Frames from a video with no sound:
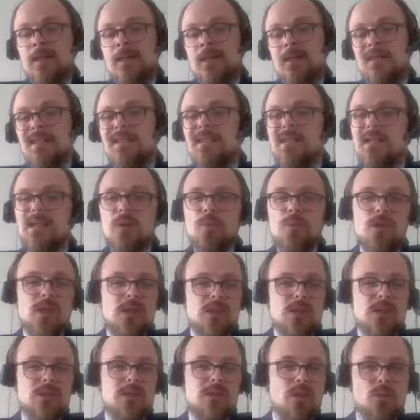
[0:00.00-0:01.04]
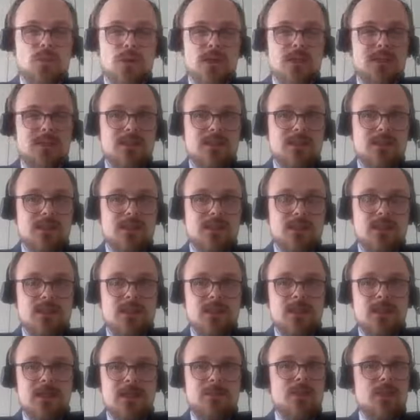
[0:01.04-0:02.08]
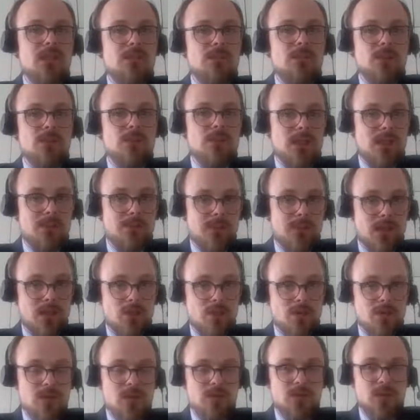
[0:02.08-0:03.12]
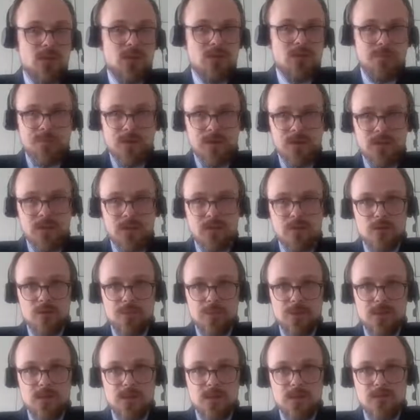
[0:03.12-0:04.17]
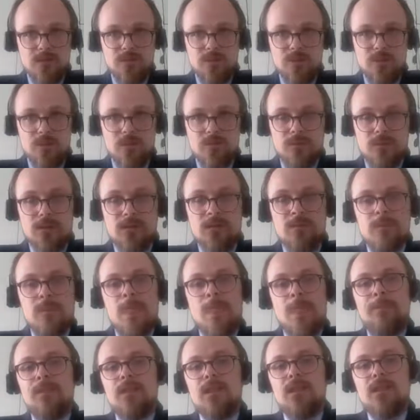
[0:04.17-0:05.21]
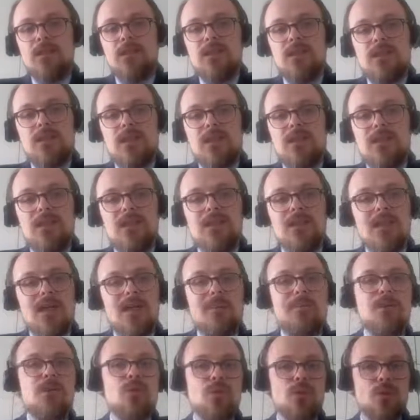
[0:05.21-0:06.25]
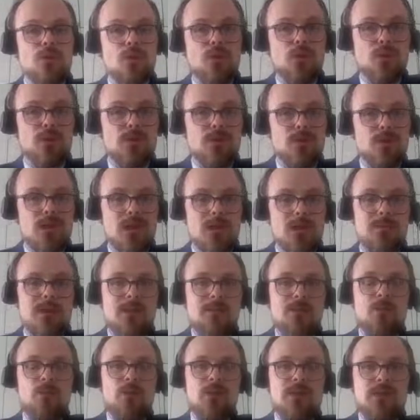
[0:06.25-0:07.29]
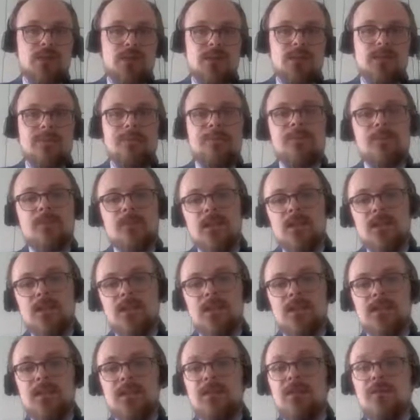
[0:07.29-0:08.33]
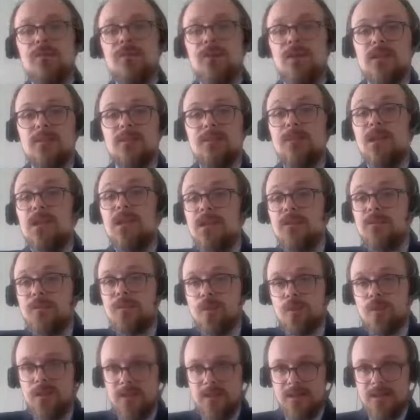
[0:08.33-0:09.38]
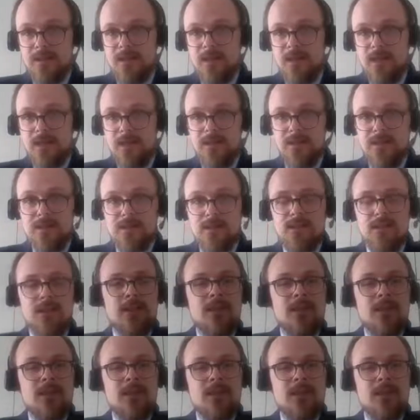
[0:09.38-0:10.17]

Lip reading: Here we are not requesting a minimum amount of companies to be involved. It is really up to you to come up with something meaningful in size.